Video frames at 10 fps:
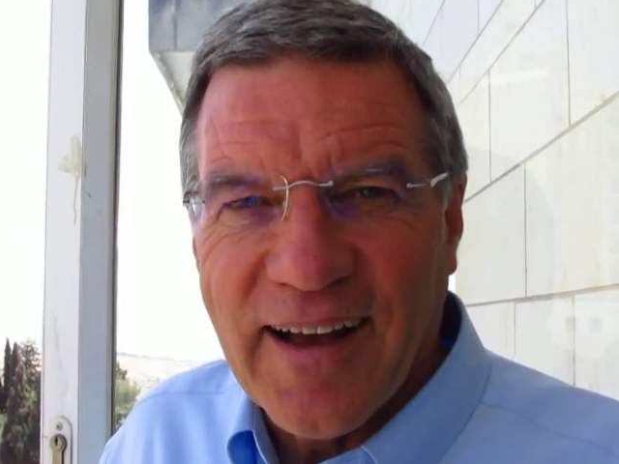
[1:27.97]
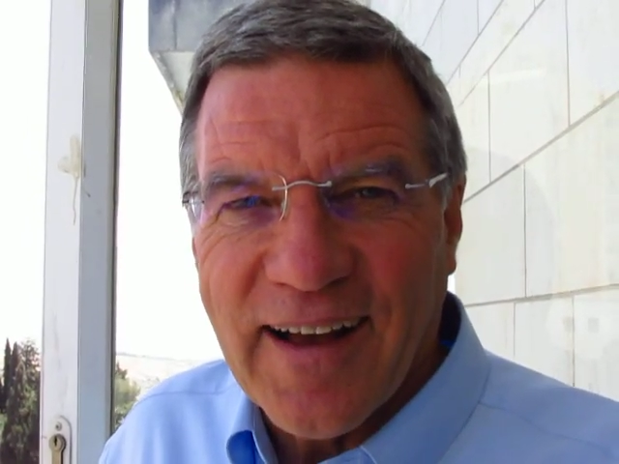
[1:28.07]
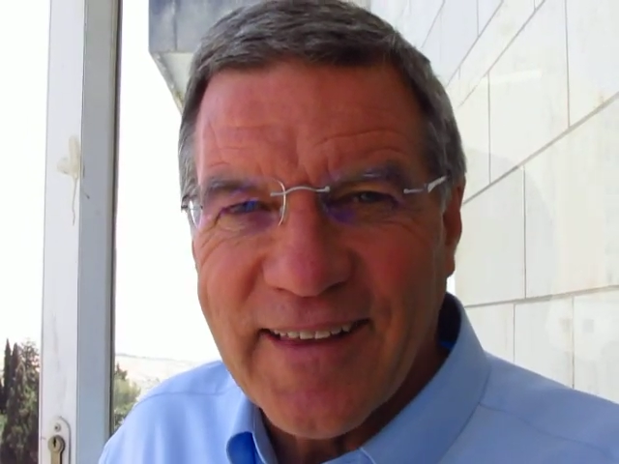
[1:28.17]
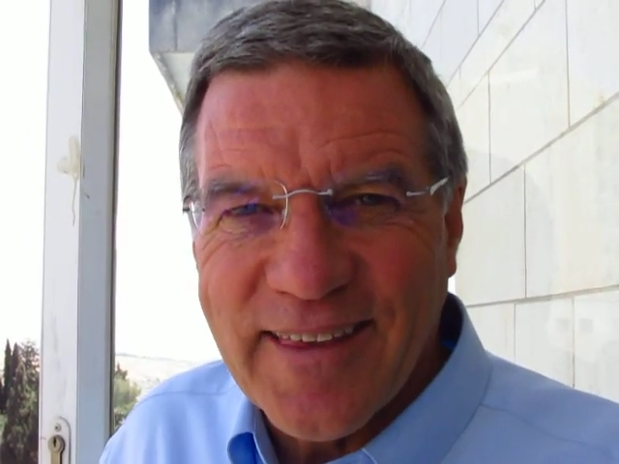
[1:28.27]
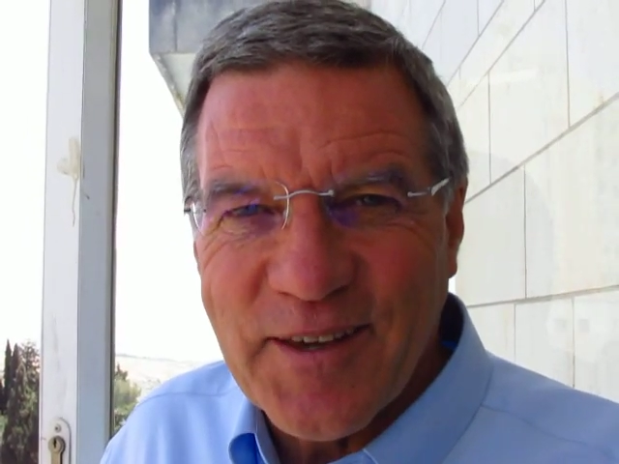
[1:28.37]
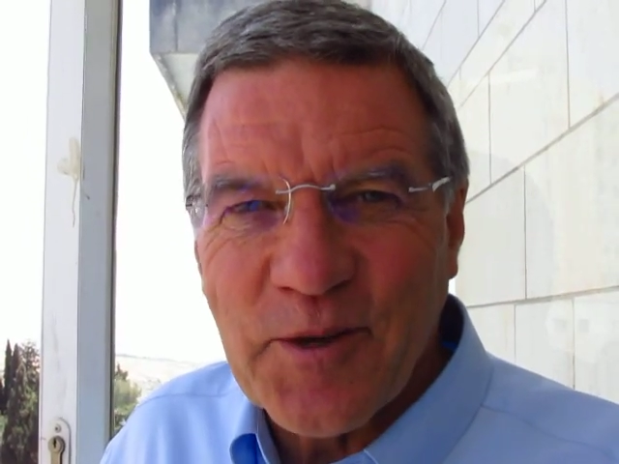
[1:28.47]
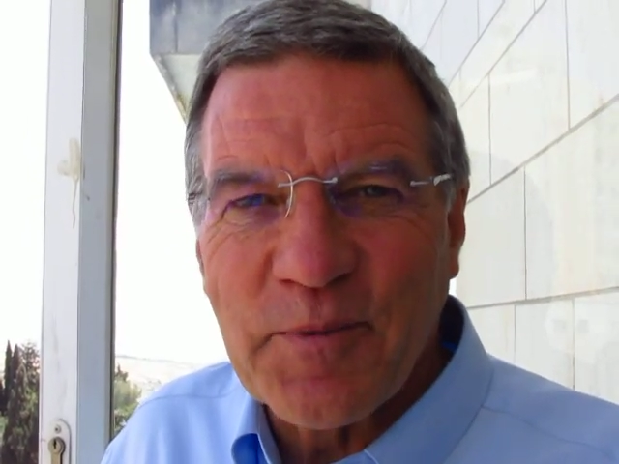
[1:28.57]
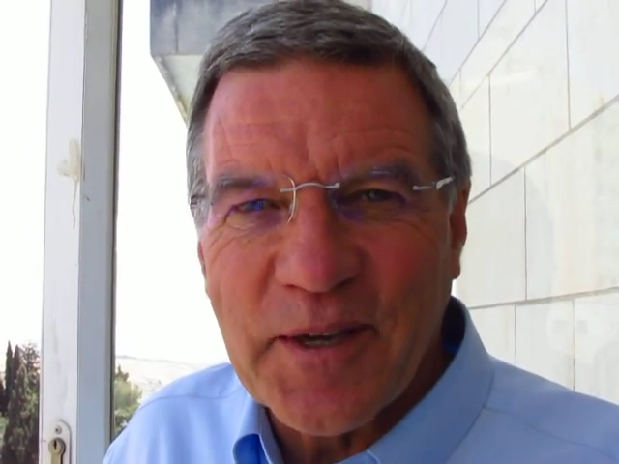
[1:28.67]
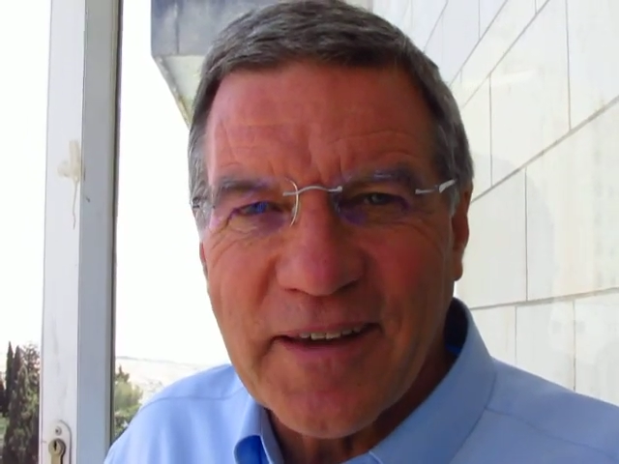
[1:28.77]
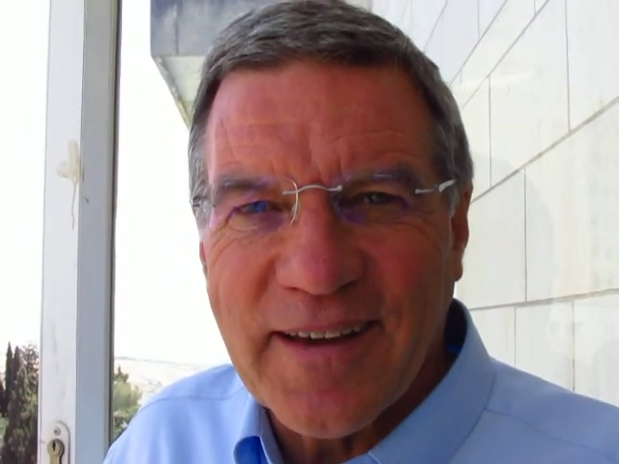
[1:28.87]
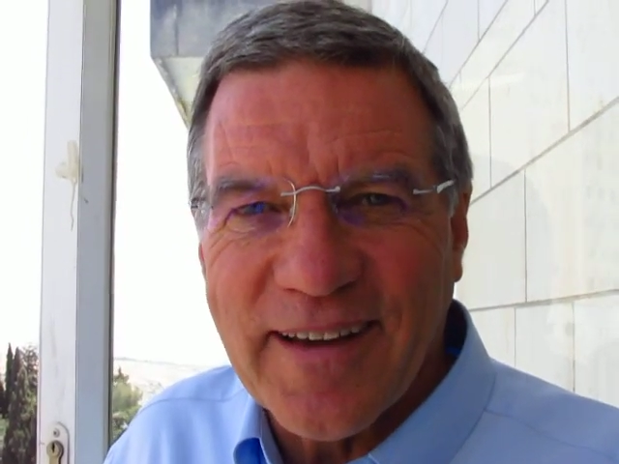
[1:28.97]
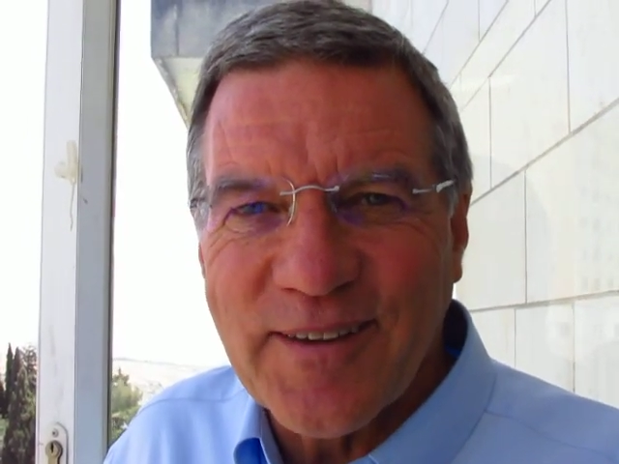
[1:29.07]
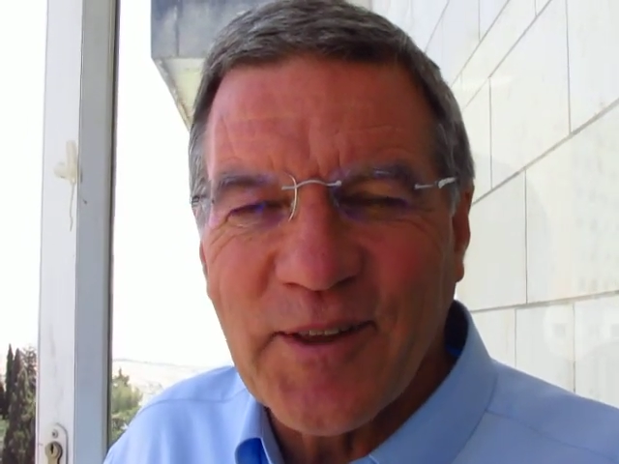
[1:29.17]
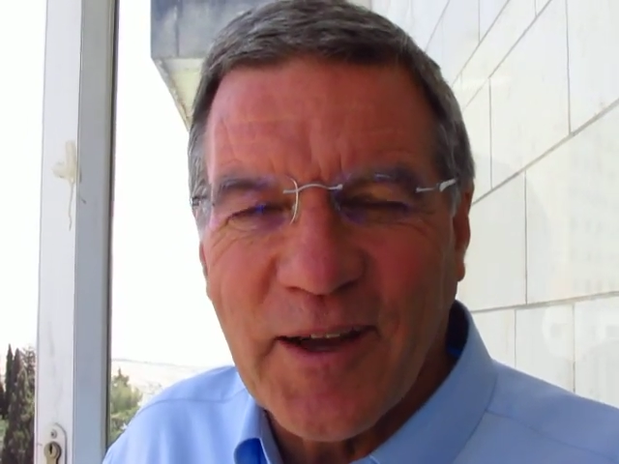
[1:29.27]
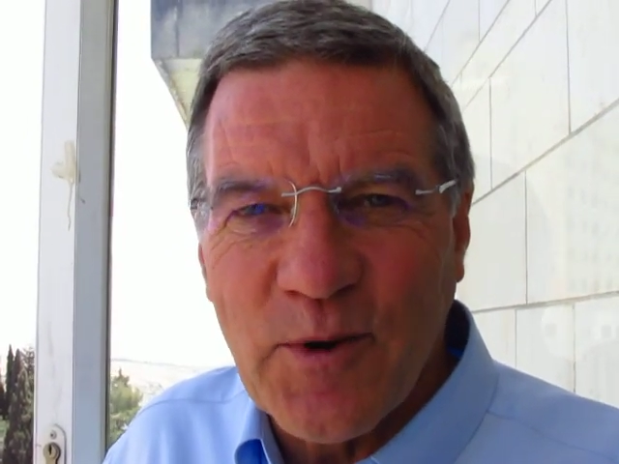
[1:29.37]
I think
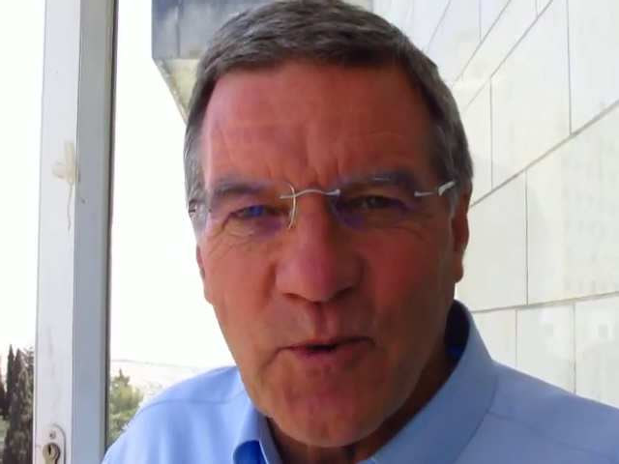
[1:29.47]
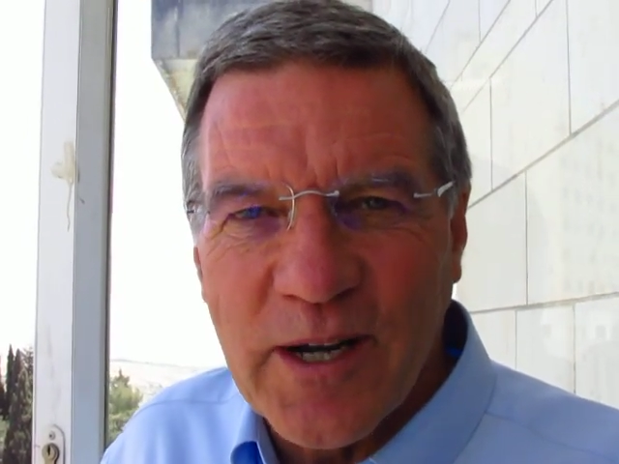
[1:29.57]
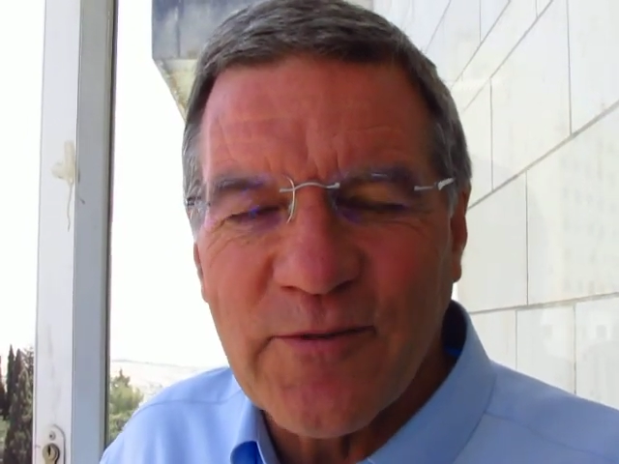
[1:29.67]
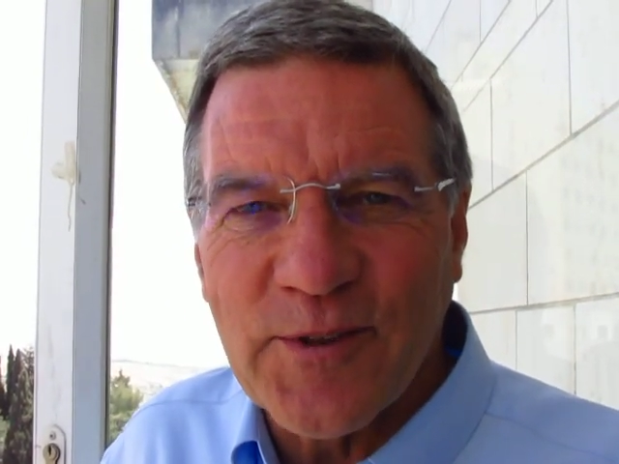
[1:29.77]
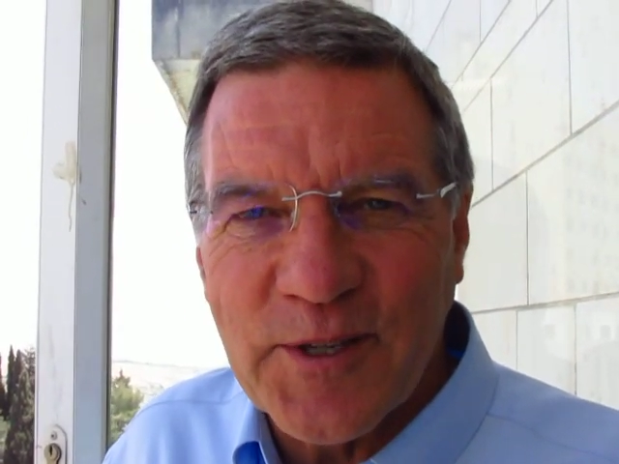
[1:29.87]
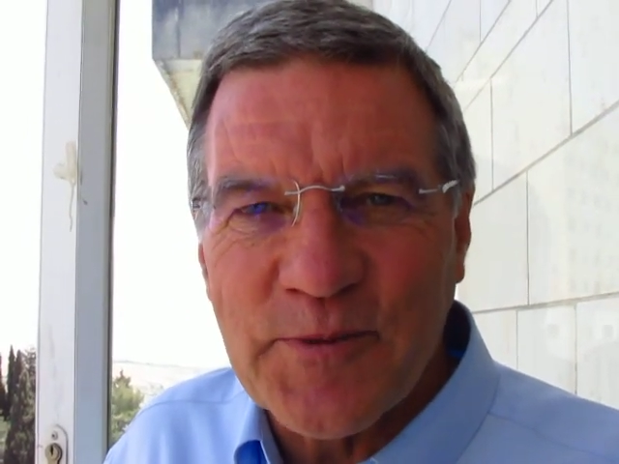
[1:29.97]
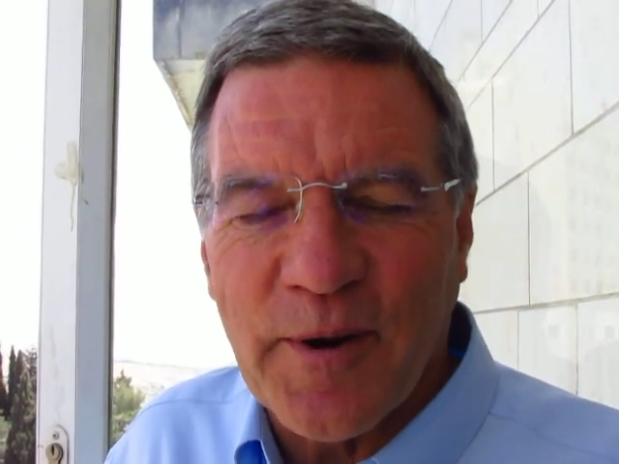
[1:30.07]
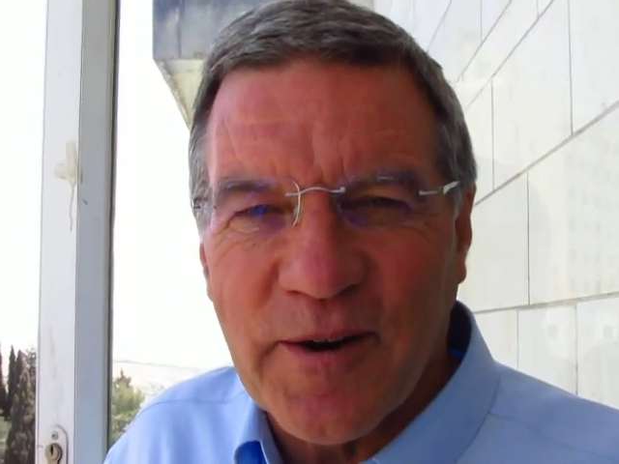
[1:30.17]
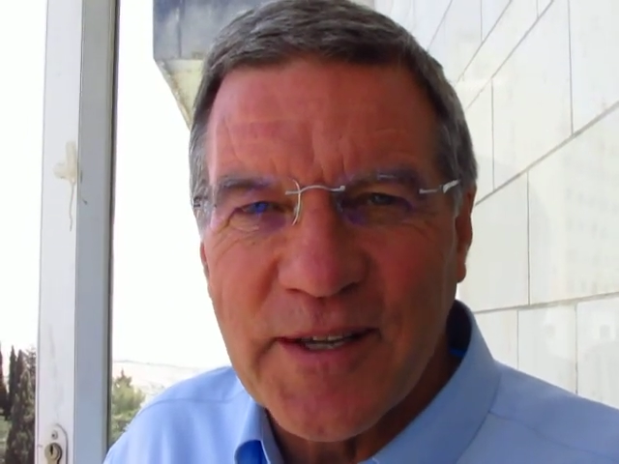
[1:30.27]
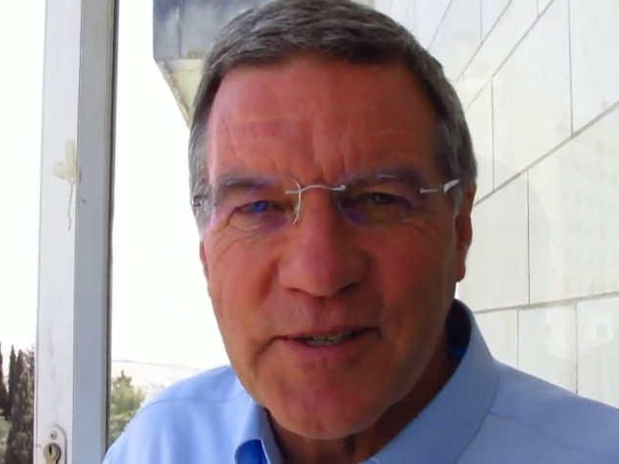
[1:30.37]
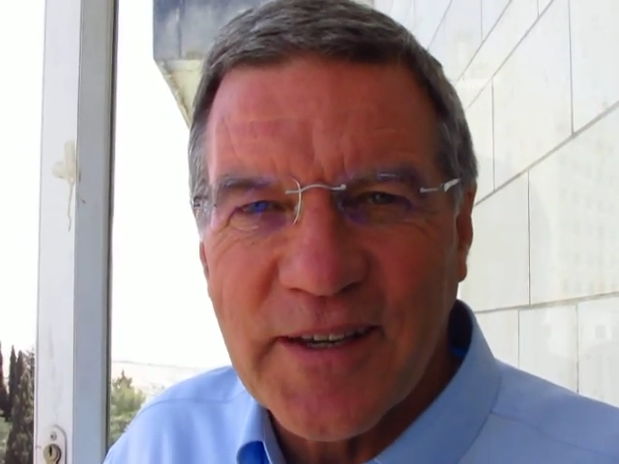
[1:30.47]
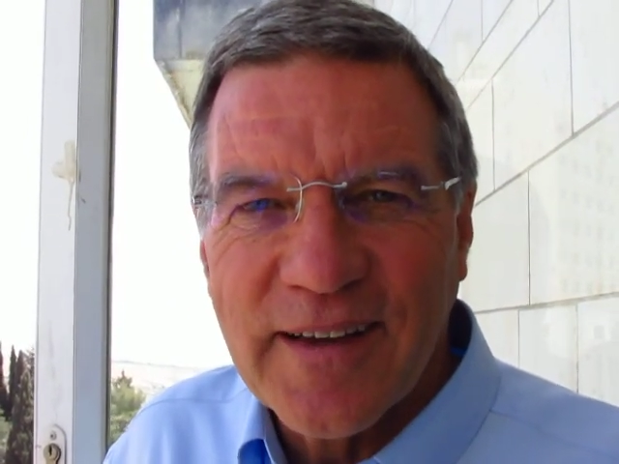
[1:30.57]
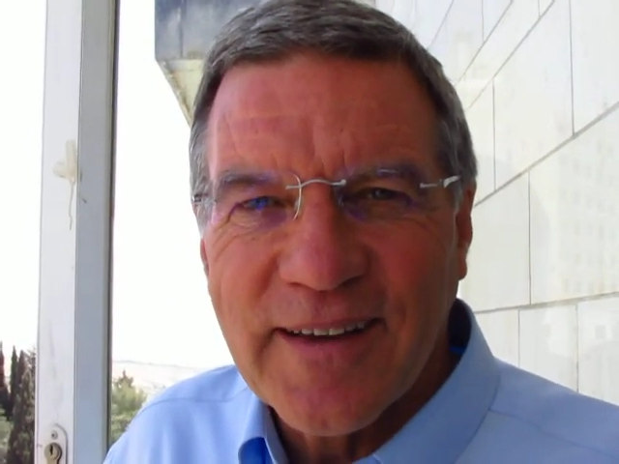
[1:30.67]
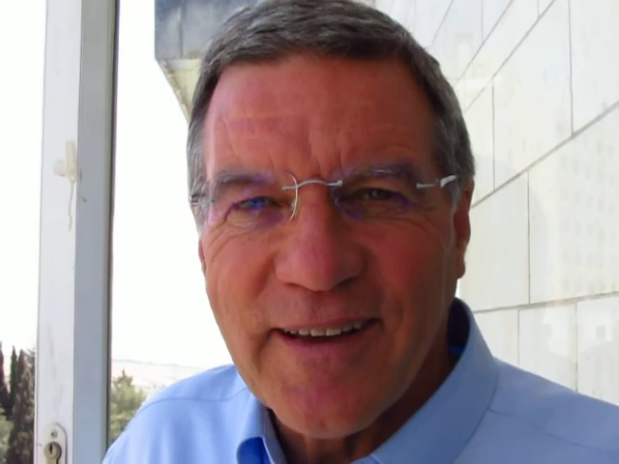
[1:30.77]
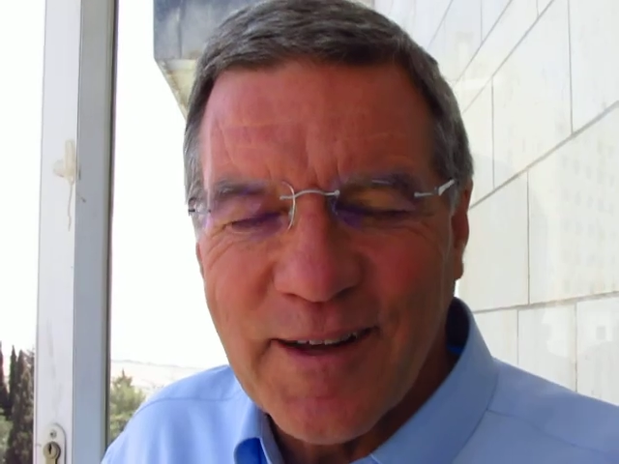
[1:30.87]
you'll have a wonderful experience.
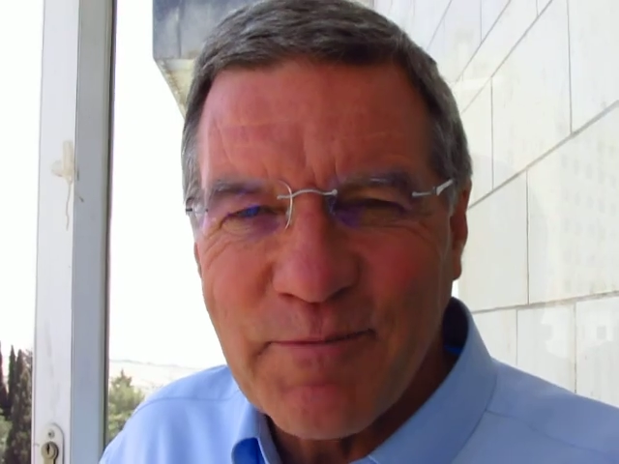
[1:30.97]
Mm-hmm.